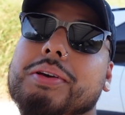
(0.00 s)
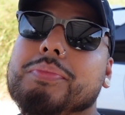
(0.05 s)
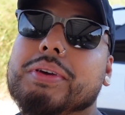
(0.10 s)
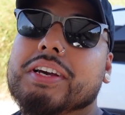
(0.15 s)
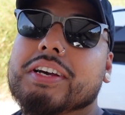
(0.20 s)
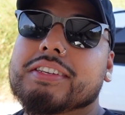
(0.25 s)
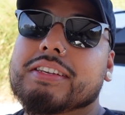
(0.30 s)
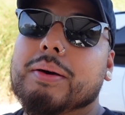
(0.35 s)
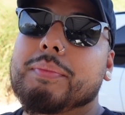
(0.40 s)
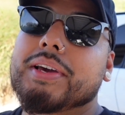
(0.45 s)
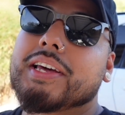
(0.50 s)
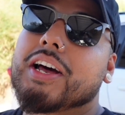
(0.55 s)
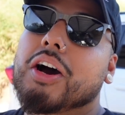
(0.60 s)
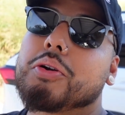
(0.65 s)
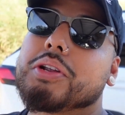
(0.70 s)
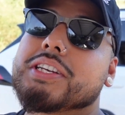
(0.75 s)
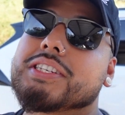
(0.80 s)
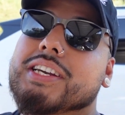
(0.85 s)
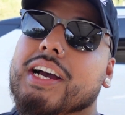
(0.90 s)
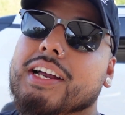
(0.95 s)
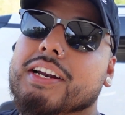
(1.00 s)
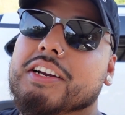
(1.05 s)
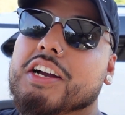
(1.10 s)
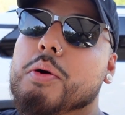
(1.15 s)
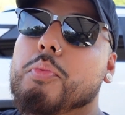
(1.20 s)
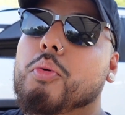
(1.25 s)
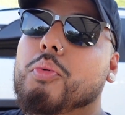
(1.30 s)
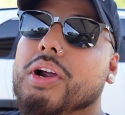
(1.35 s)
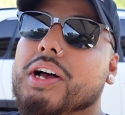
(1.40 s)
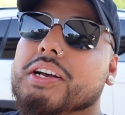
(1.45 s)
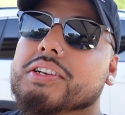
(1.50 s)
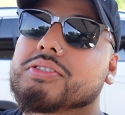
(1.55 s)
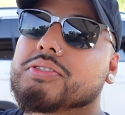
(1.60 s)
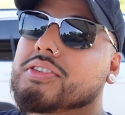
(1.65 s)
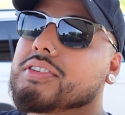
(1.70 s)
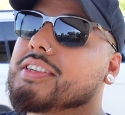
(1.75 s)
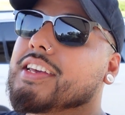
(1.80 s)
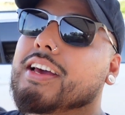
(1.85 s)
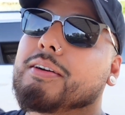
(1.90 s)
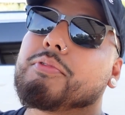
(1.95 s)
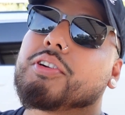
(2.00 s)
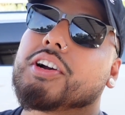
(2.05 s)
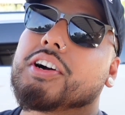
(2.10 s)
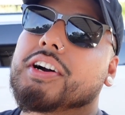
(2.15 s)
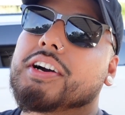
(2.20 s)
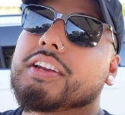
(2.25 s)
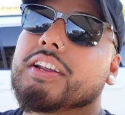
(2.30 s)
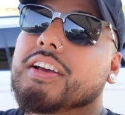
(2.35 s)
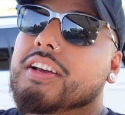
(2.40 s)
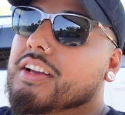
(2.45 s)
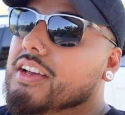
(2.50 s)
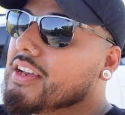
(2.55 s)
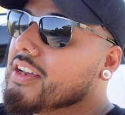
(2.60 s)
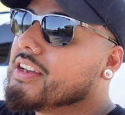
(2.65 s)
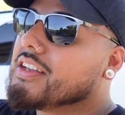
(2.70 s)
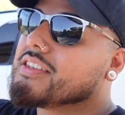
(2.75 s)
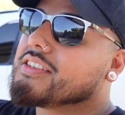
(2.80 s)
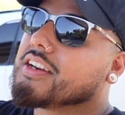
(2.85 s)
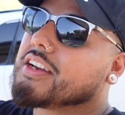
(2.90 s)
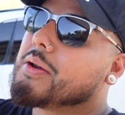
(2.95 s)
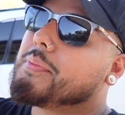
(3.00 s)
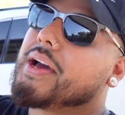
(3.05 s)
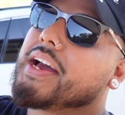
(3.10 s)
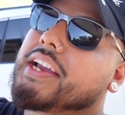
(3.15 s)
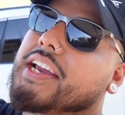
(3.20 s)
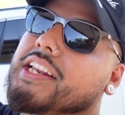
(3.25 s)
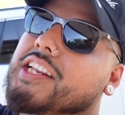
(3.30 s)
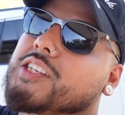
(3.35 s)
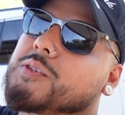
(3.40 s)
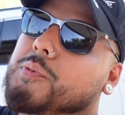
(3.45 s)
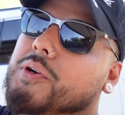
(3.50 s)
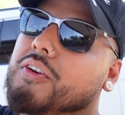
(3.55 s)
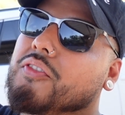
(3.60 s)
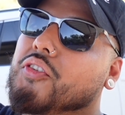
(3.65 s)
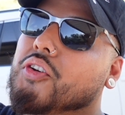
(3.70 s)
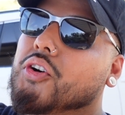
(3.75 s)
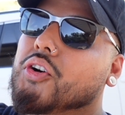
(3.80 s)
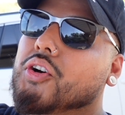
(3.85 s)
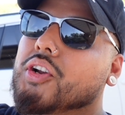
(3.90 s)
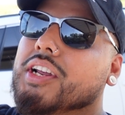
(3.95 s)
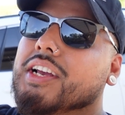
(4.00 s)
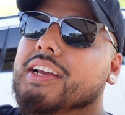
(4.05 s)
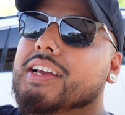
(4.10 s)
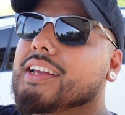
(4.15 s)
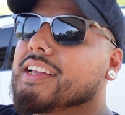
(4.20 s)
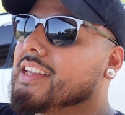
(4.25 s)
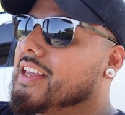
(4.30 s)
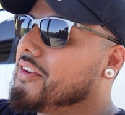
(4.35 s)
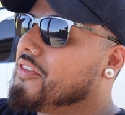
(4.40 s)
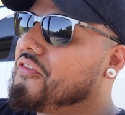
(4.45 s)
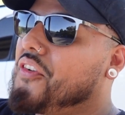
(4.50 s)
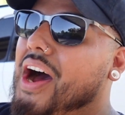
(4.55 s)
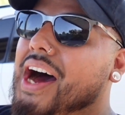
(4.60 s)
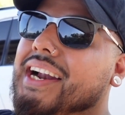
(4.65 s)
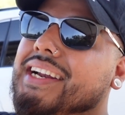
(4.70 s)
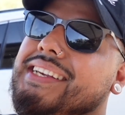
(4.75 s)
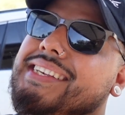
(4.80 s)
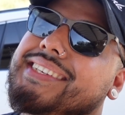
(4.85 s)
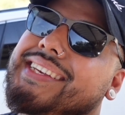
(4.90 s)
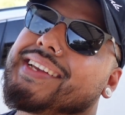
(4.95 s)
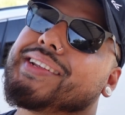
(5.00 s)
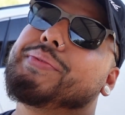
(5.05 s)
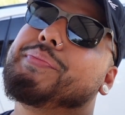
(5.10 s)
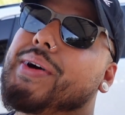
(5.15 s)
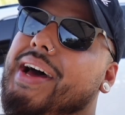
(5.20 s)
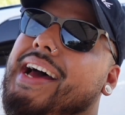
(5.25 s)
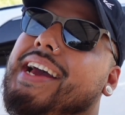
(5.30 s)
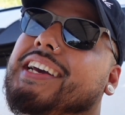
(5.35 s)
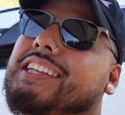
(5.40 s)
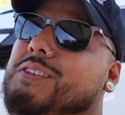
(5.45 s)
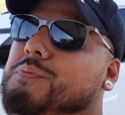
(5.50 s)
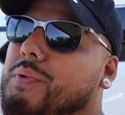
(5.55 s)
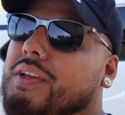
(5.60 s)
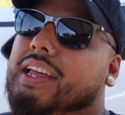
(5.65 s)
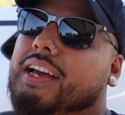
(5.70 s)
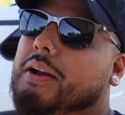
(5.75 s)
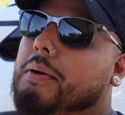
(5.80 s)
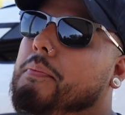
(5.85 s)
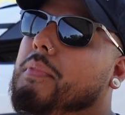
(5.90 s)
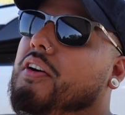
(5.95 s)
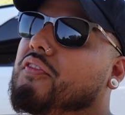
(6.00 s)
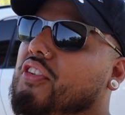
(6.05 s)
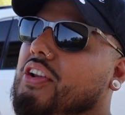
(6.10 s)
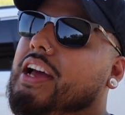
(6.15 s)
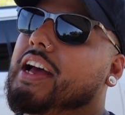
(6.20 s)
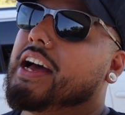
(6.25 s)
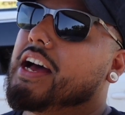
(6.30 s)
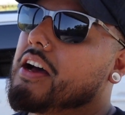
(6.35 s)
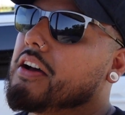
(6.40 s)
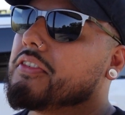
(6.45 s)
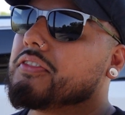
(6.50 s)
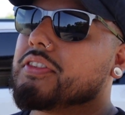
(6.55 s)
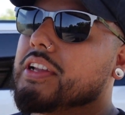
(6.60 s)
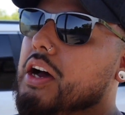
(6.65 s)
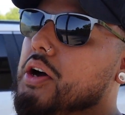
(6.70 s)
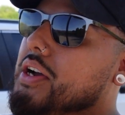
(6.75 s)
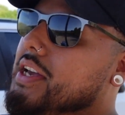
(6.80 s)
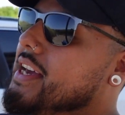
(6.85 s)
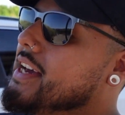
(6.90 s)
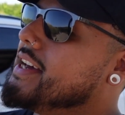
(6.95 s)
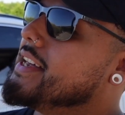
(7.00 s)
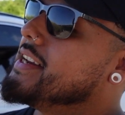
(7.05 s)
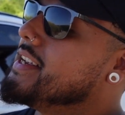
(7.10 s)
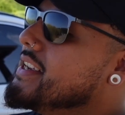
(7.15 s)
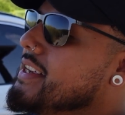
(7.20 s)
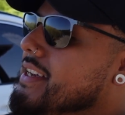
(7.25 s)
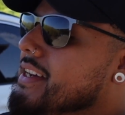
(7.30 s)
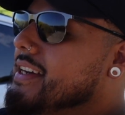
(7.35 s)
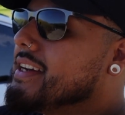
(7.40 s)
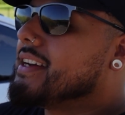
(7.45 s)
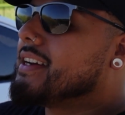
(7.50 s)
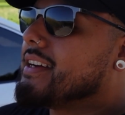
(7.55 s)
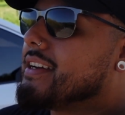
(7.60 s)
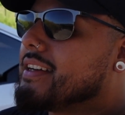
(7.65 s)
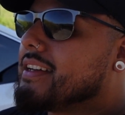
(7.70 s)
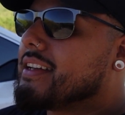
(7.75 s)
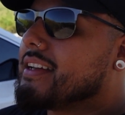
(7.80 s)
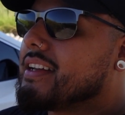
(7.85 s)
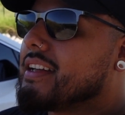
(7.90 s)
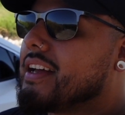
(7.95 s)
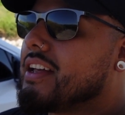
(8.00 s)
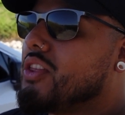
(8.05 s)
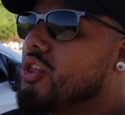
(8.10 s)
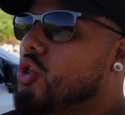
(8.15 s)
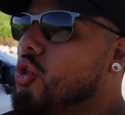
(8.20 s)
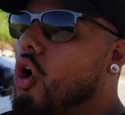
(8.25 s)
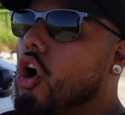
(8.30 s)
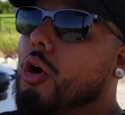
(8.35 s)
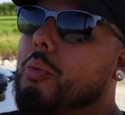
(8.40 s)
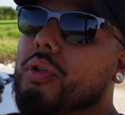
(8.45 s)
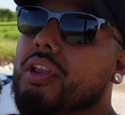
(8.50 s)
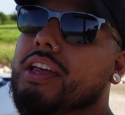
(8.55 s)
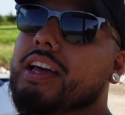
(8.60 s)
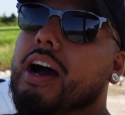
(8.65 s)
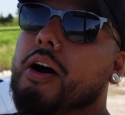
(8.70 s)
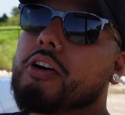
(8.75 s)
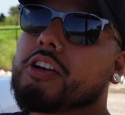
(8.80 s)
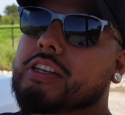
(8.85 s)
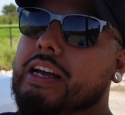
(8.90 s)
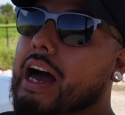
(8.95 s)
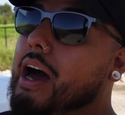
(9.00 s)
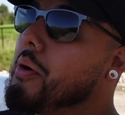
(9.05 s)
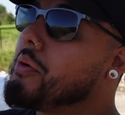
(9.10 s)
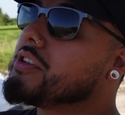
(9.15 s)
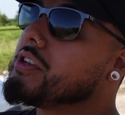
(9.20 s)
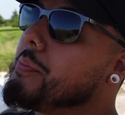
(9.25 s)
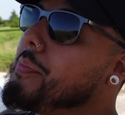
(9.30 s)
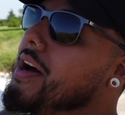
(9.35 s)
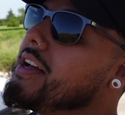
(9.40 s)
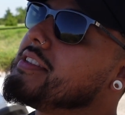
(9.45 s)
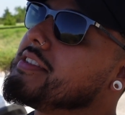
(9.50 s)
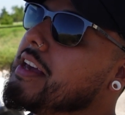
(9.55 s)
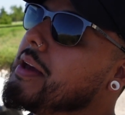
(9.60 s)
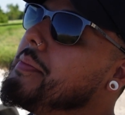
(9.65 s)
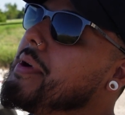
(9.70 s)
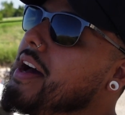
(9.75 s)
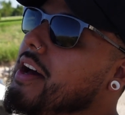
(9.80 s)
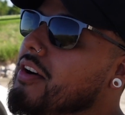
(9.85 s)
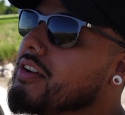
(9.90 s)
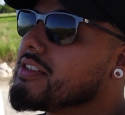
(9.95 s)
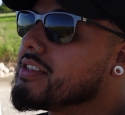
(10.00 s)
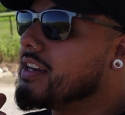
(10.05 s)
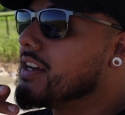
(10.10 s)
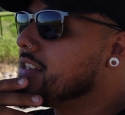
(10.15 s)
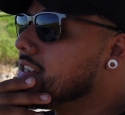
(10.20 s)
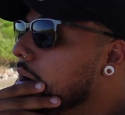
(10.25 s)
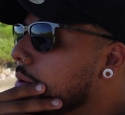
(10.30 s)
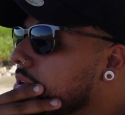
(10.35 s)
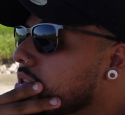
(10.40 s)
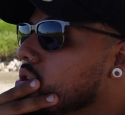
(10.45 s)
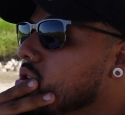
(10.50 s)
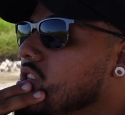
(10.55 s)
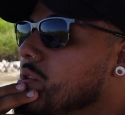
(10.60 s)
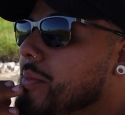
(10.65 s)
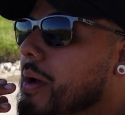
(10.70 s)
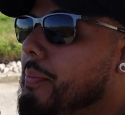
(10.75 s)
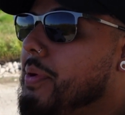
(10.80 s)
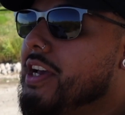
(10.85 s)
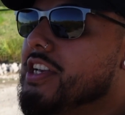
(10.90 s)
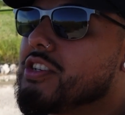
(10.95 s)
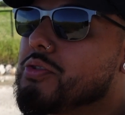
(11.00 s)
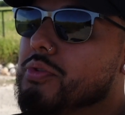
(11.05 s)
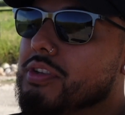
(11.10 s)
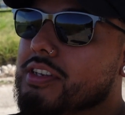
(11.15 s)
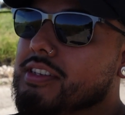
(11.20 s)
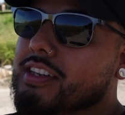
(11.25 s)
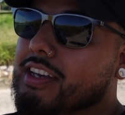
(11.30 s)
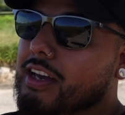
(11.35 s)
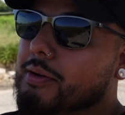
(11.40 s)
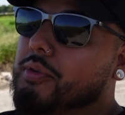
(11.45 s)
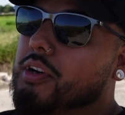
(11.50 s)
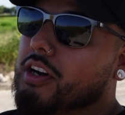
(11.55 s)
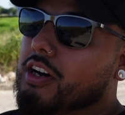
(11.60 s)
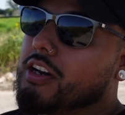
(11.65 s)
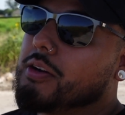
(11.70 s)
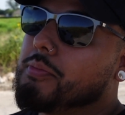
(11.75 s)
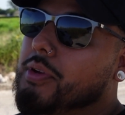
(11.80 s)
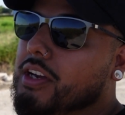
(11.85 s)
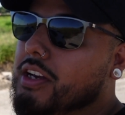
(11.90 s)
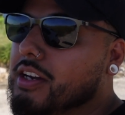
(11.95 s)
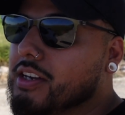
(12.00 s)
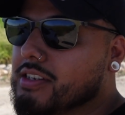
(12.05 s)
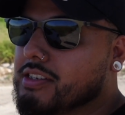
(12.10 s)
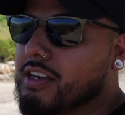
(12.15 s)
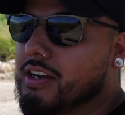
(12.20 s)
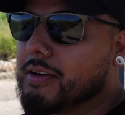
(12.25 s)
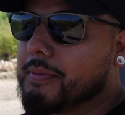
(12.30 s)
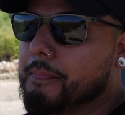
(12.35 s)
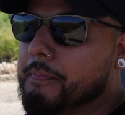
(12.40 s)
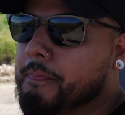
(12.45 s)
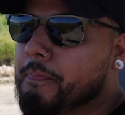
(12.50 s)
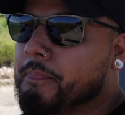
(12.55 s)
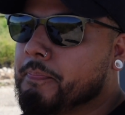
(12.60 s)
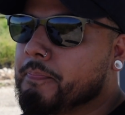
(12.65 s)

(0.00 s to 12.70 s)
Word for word: because I mean, I only shot a couple rounds with this damn gun. Took it back into Springfield. They finally sent it back. It's been like a month and a half. Now again, normally I was I was about to get mad, honestly guys. I was losing my patience with this damn gun because um,